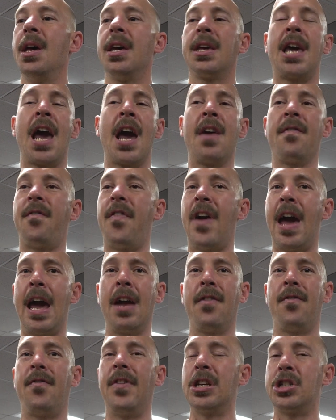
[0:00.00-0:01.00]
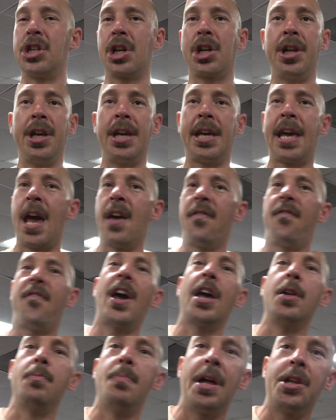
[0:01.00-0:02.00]
Can't fade physically. Can't
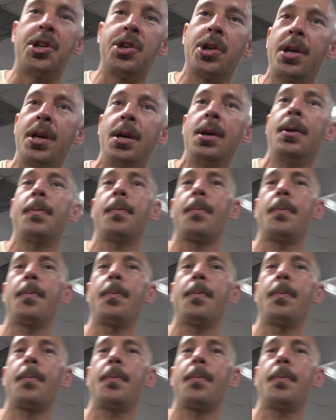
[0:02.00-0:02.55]
fade mentally.